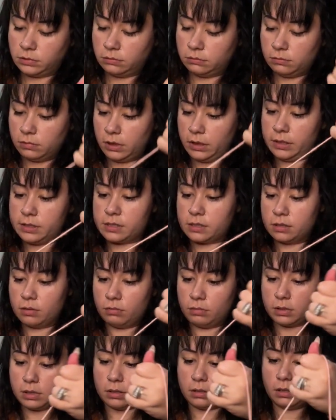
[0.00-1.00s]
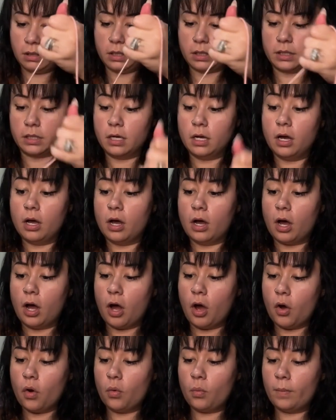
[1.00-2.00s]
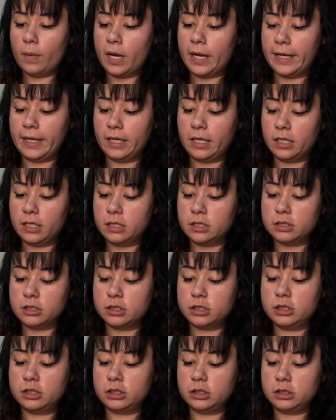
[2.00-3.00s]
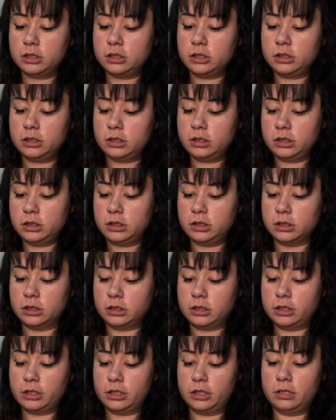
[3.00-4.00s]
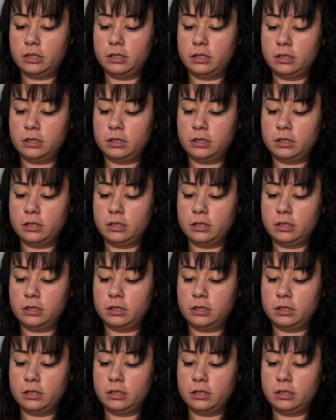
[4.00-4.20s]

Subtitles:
What is going on? Oh my gosh.